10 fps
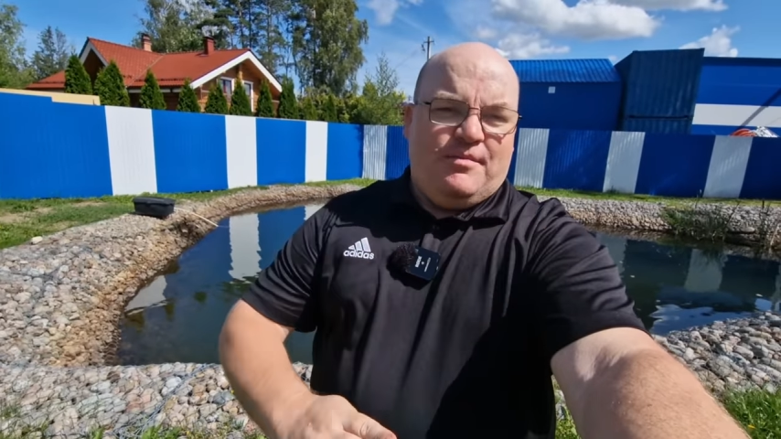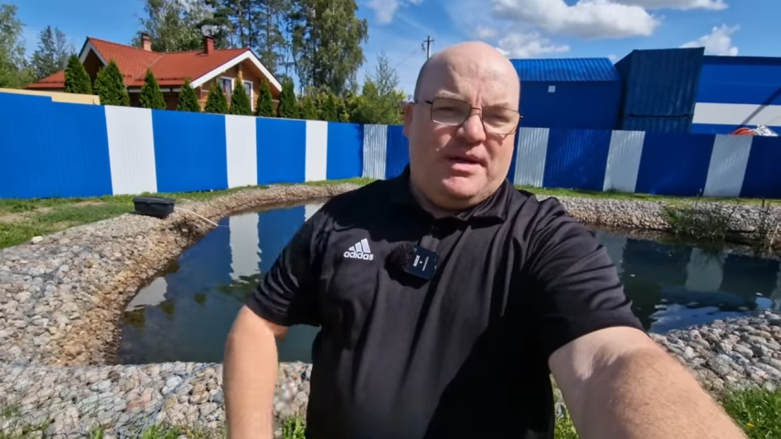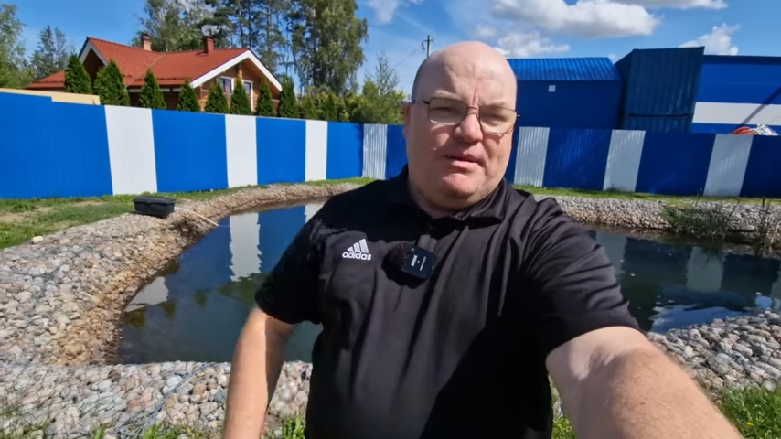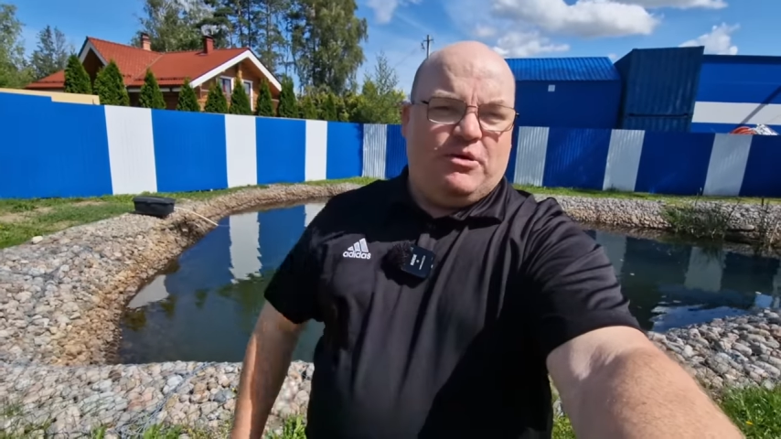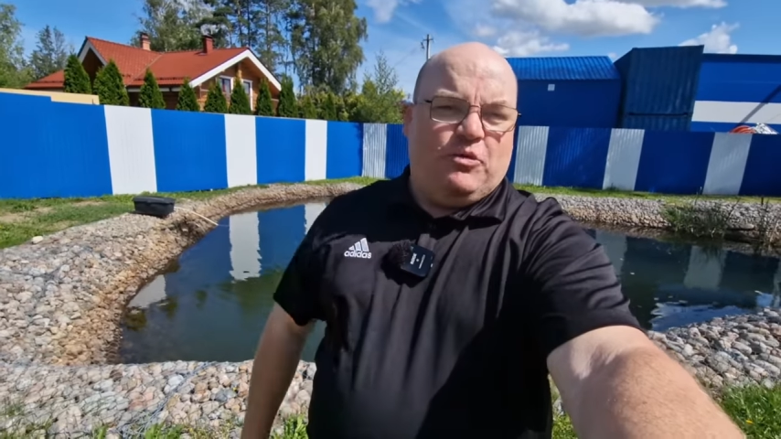
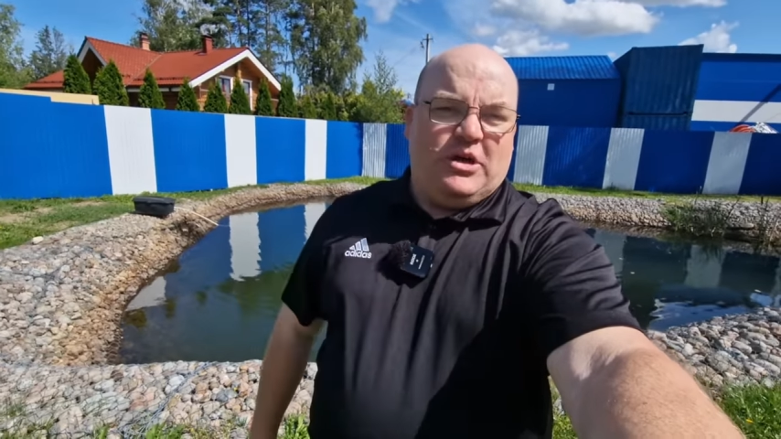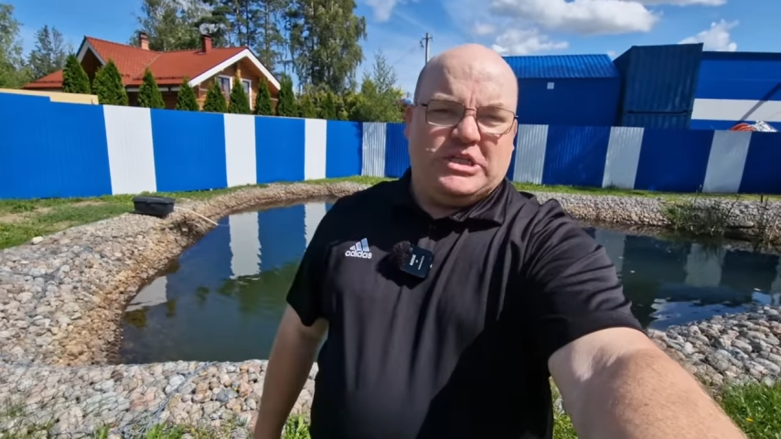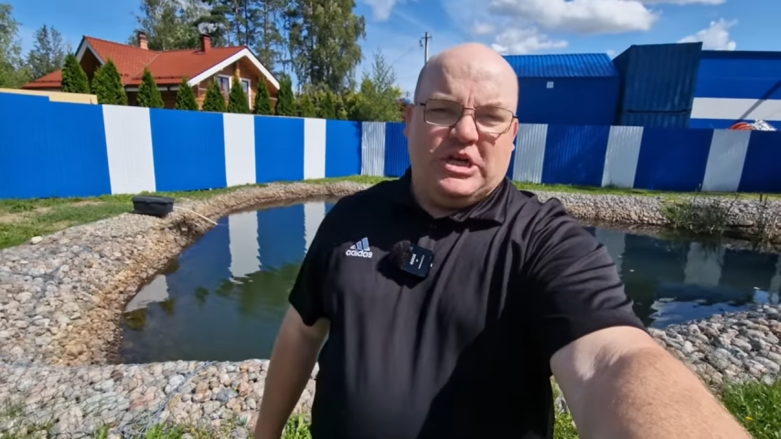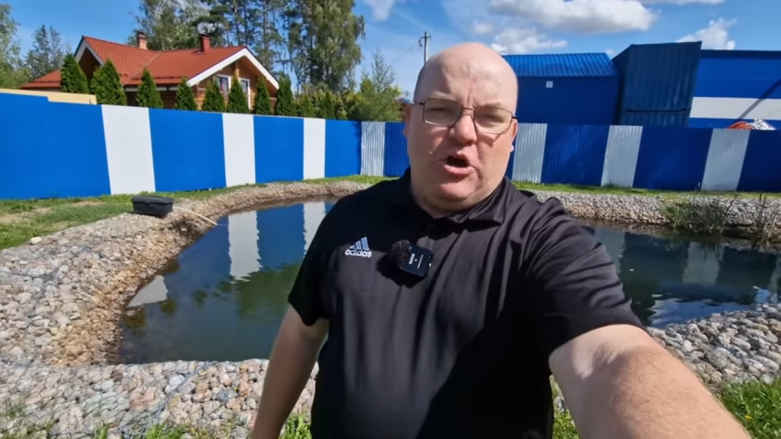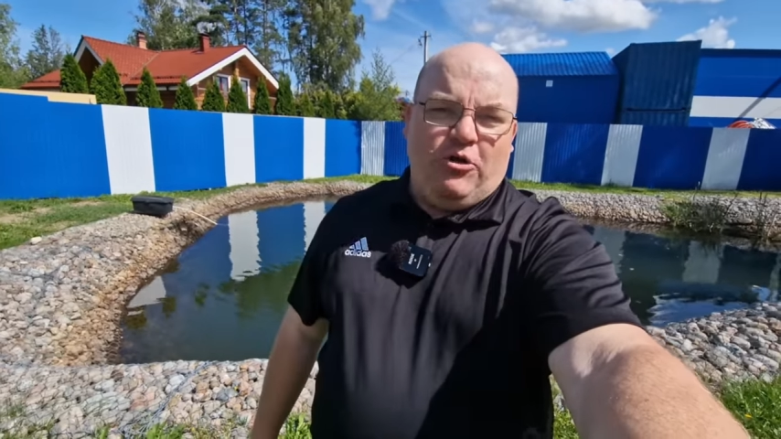Maybe you want to watch
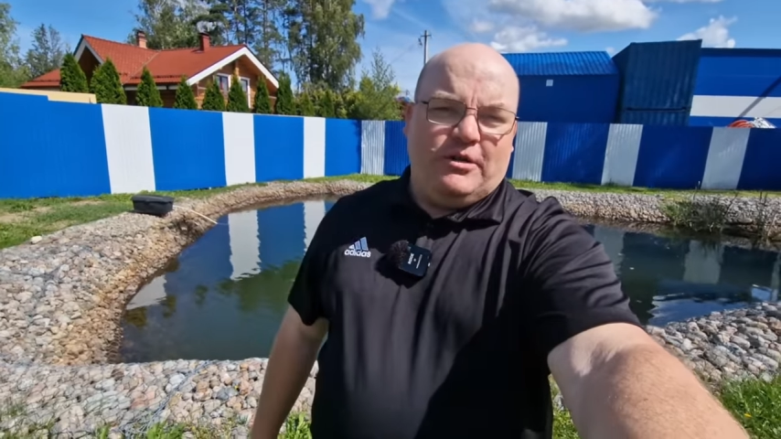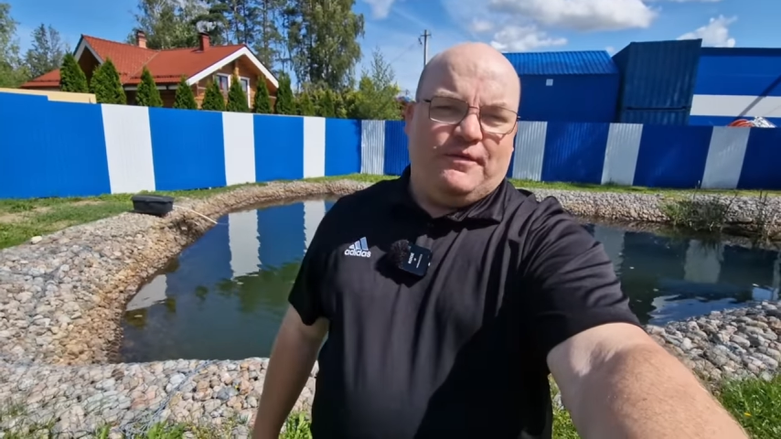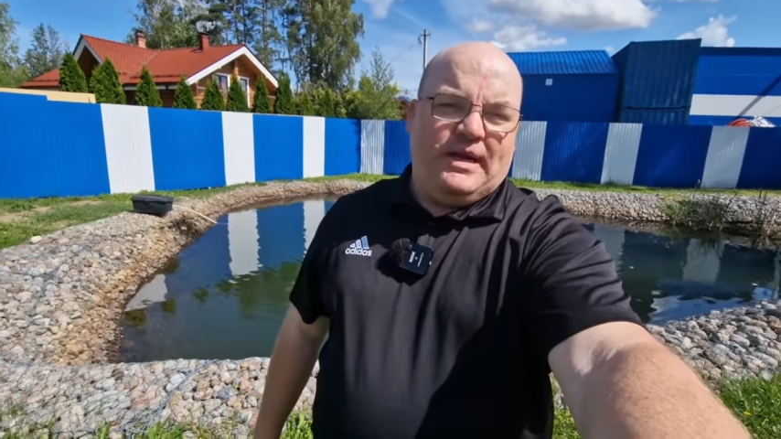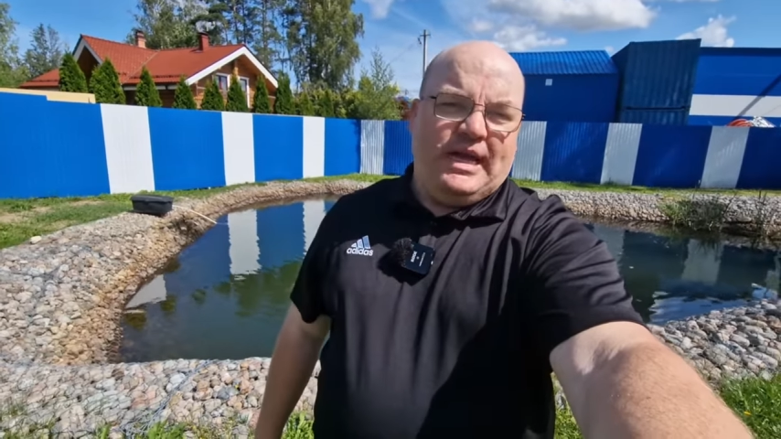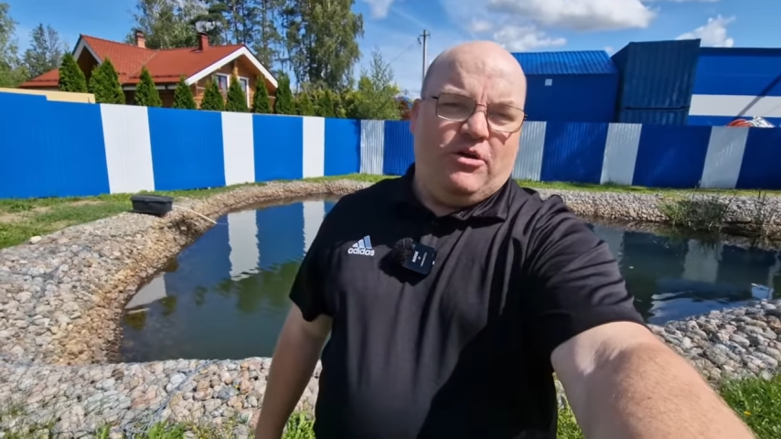an older
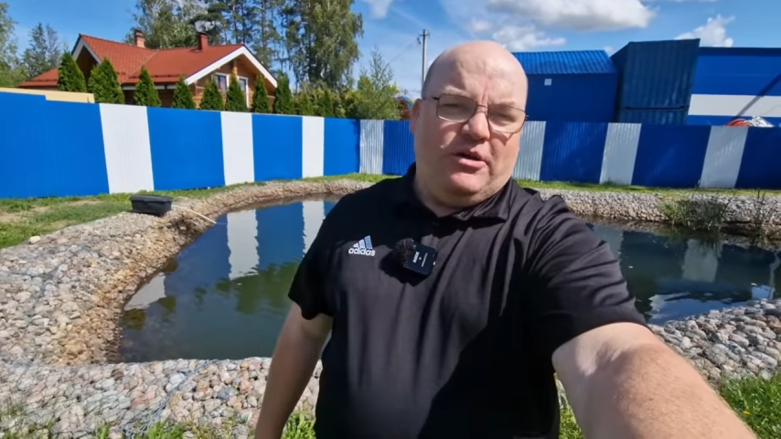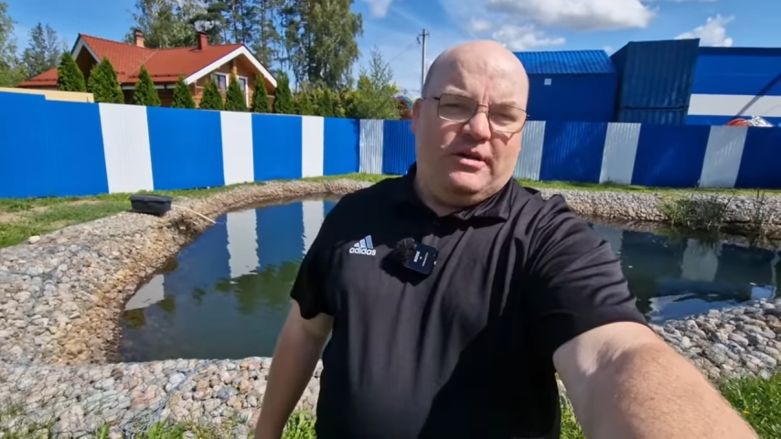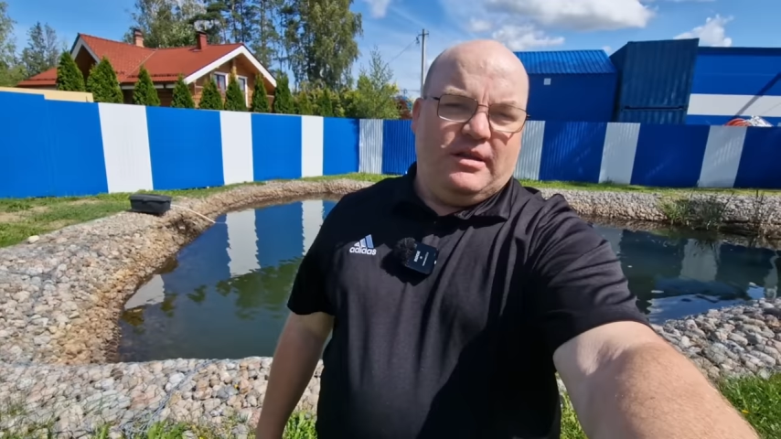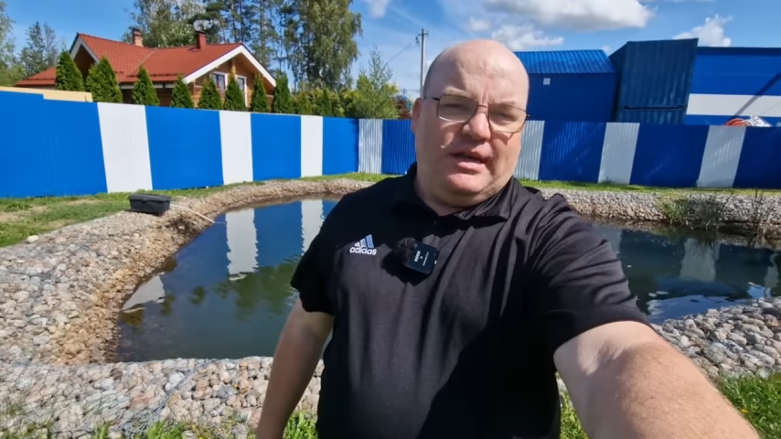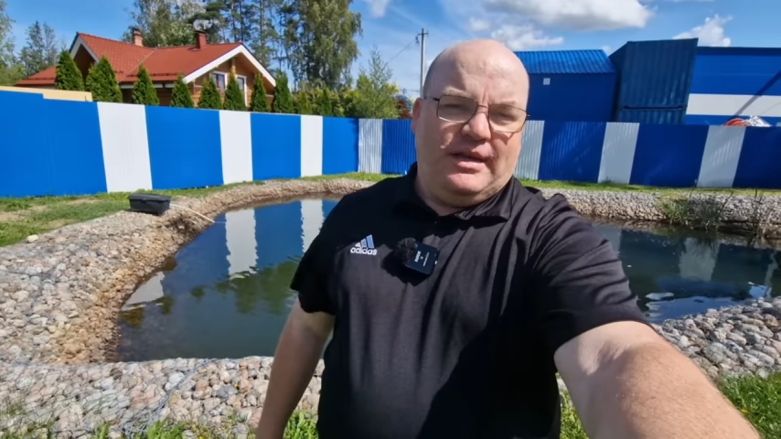video
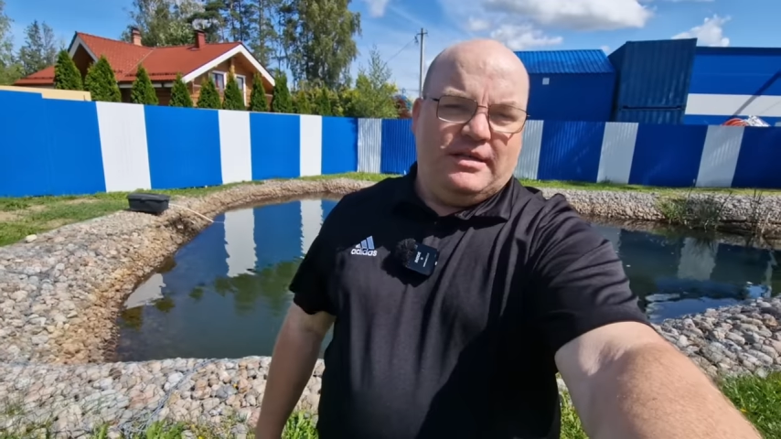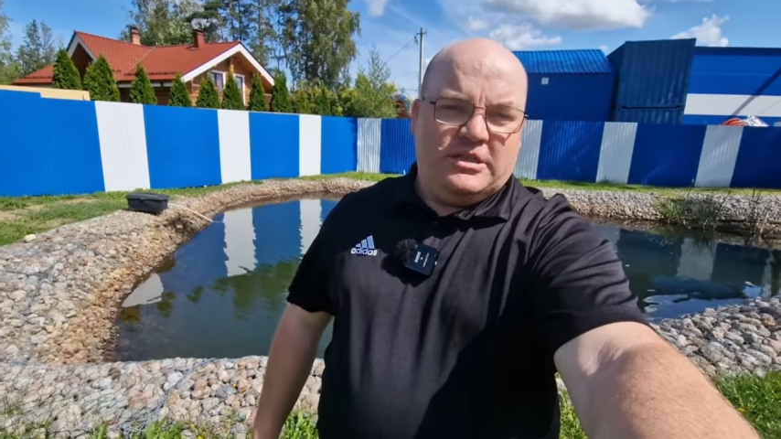on the